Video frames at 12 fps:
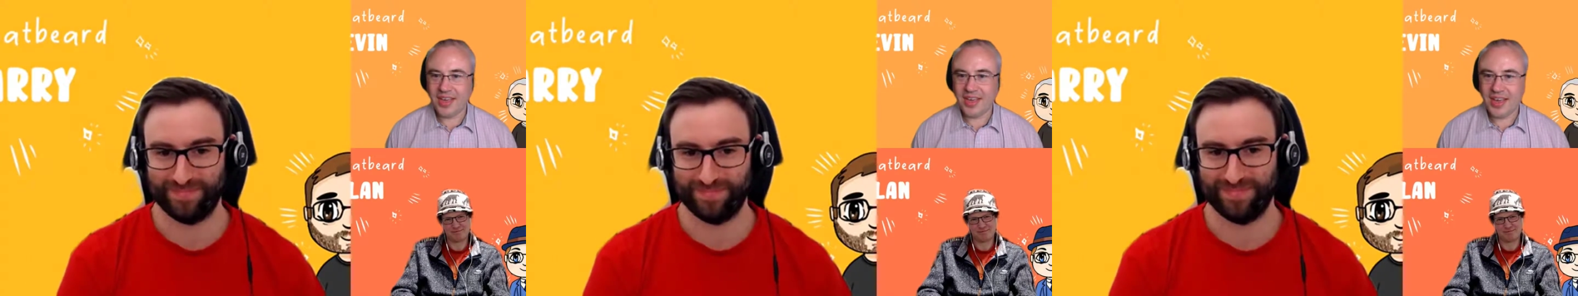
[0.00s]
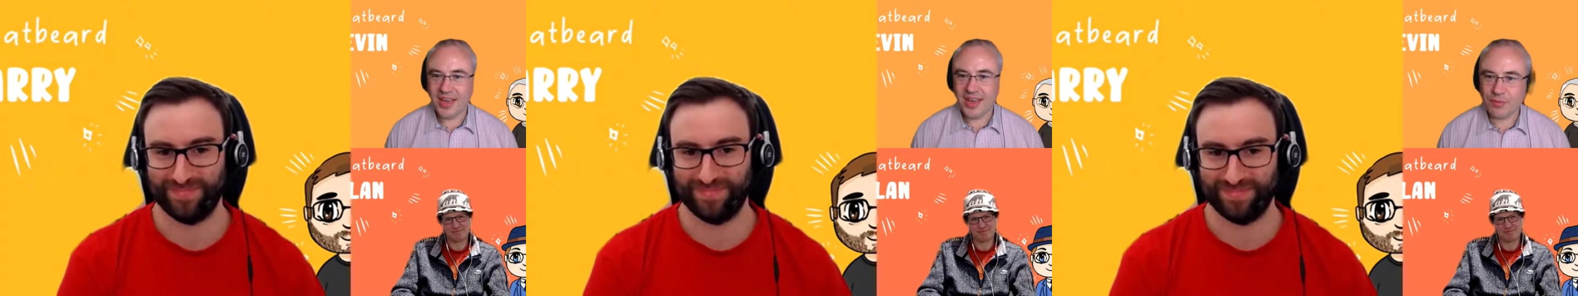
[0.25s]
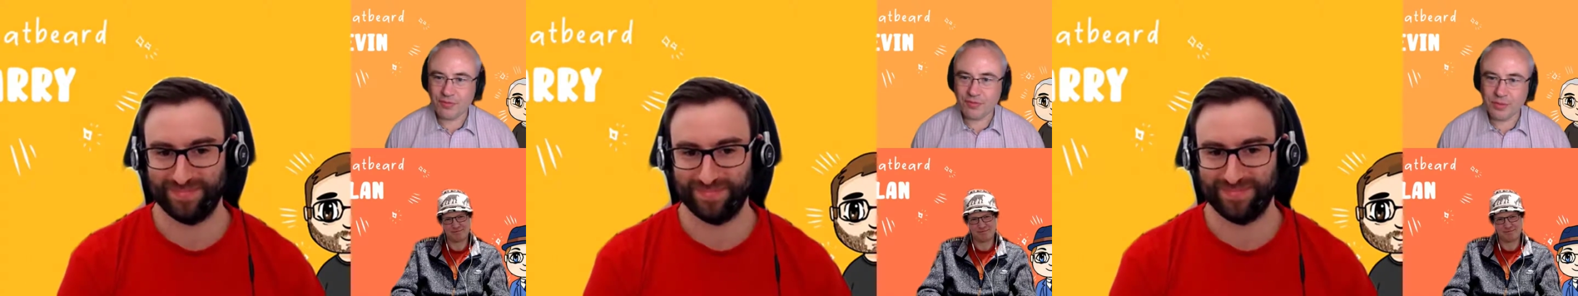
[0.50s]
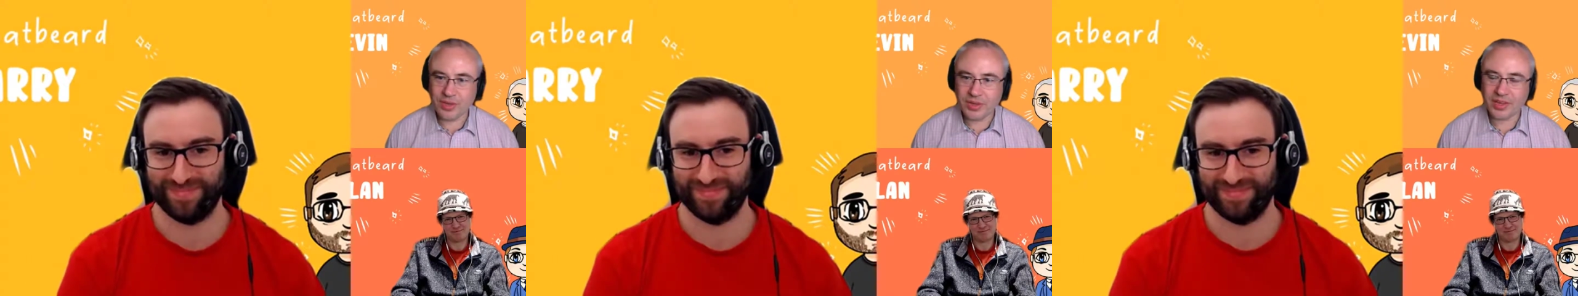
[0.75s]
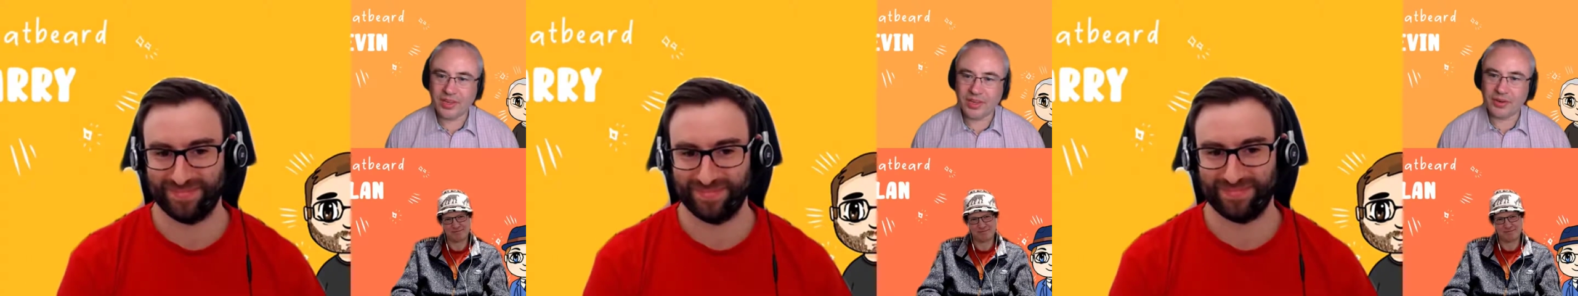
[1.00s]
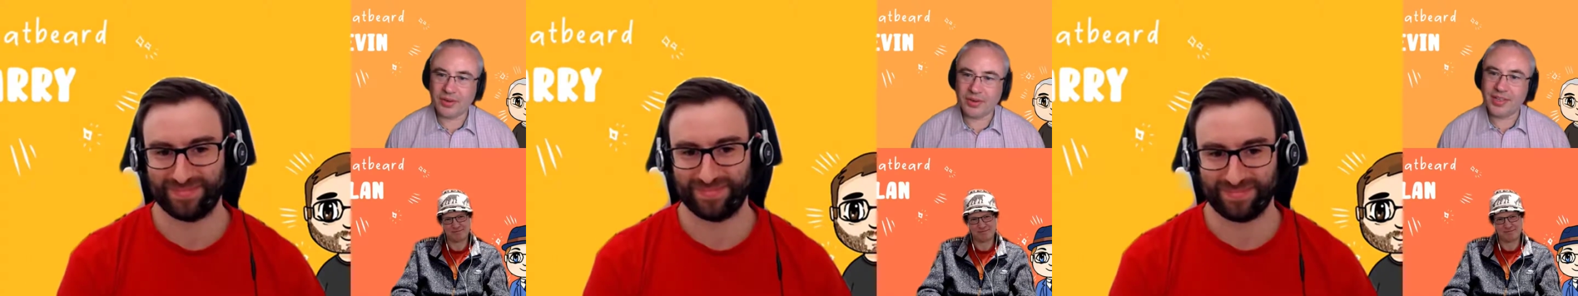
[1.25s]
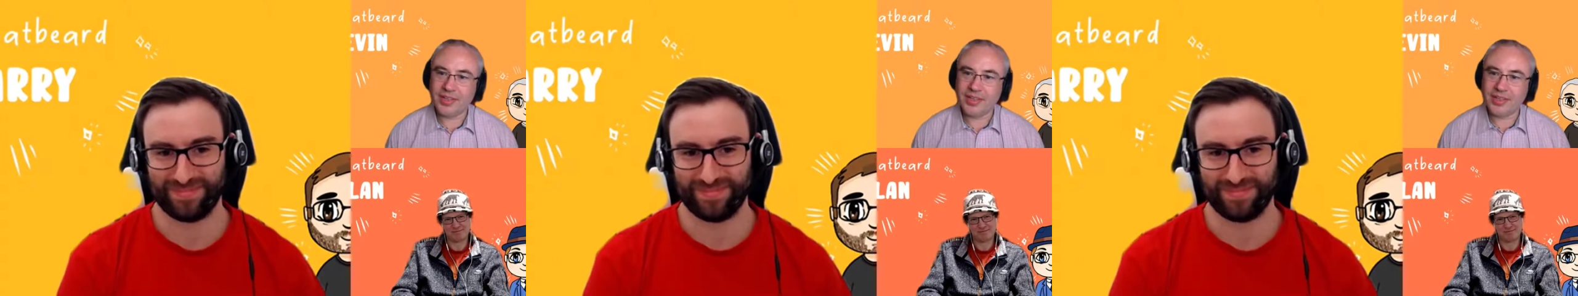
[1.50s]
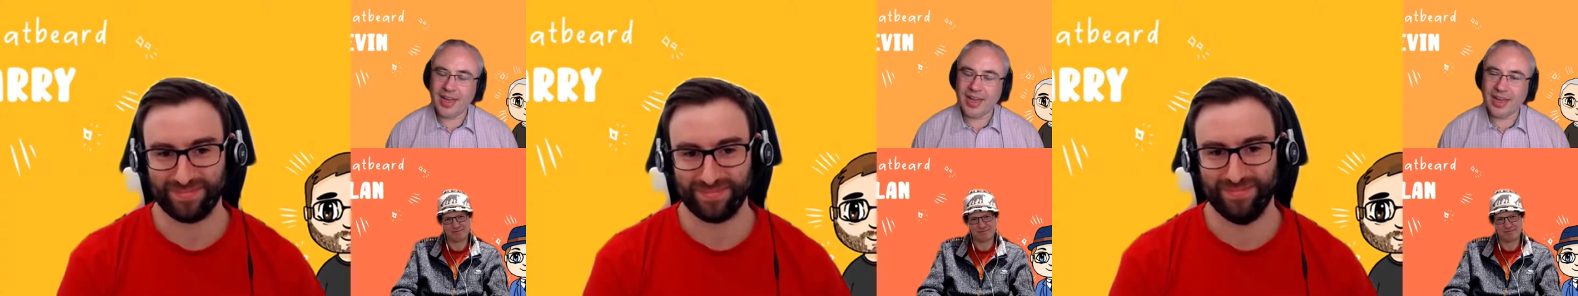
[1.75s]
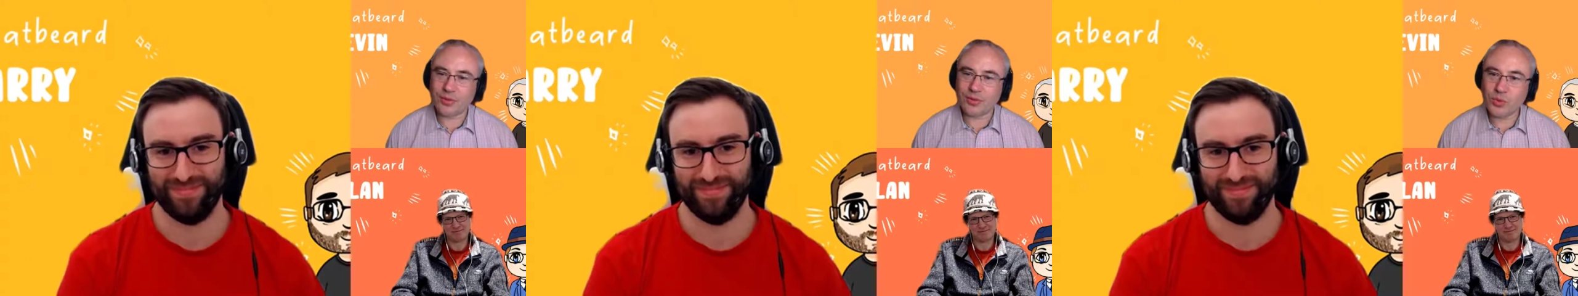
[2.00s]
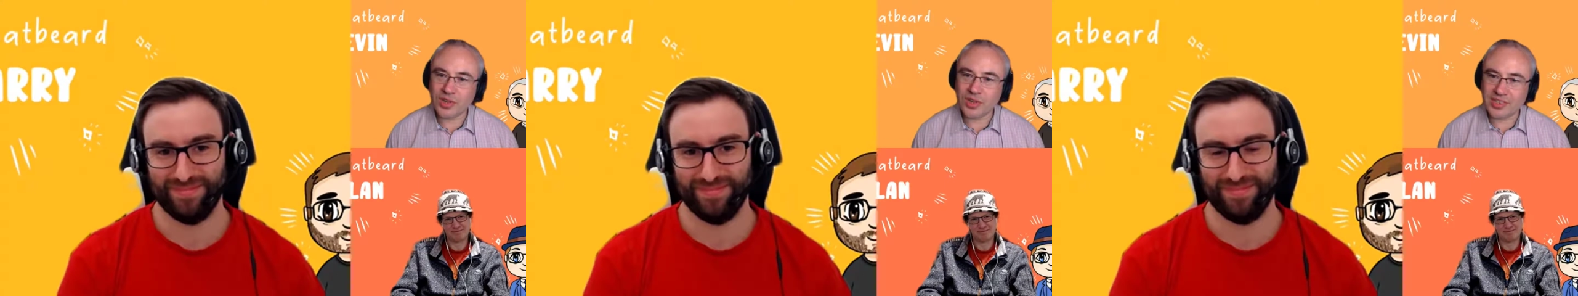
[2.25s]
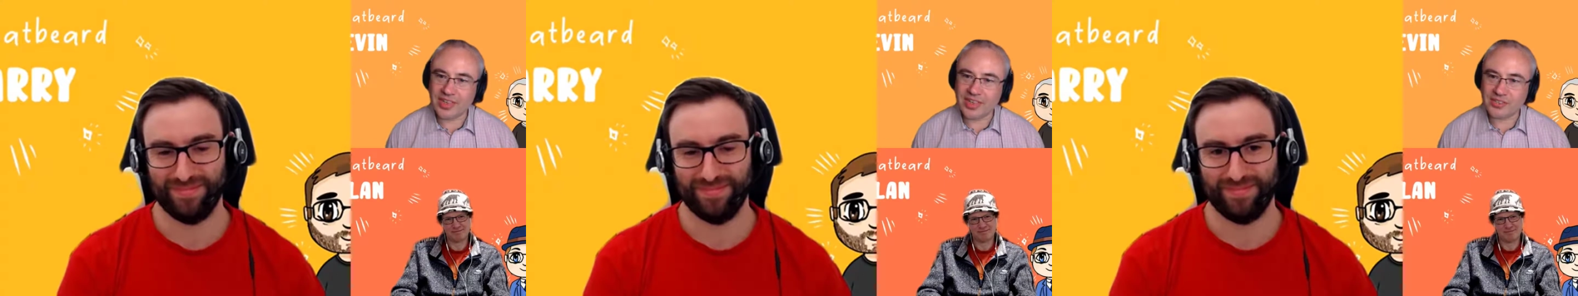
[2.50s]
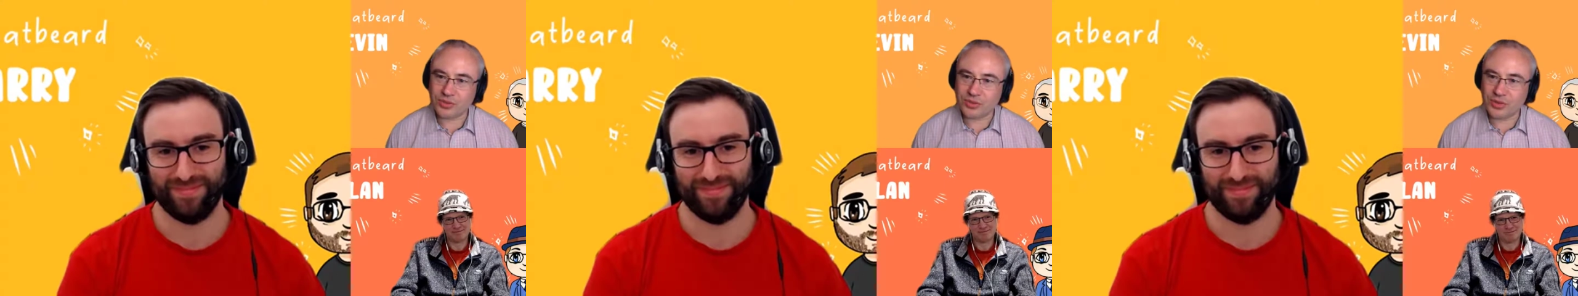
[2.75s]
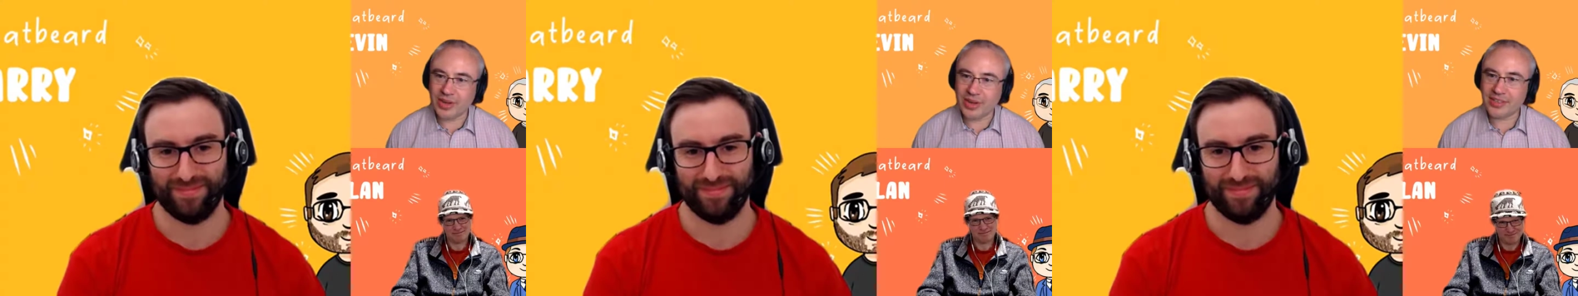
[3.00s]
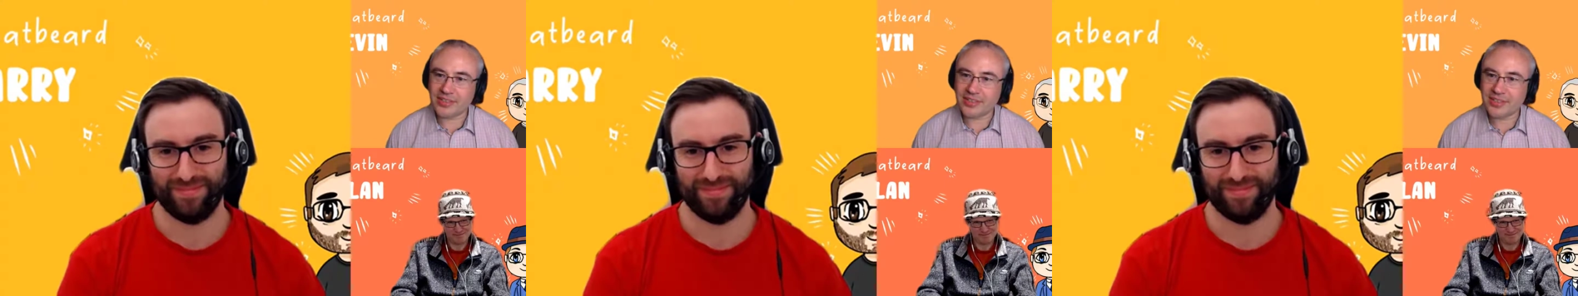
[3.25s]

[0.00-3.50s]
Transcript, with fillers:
Speaker 1: And before we get going, Al, what is that on your hat?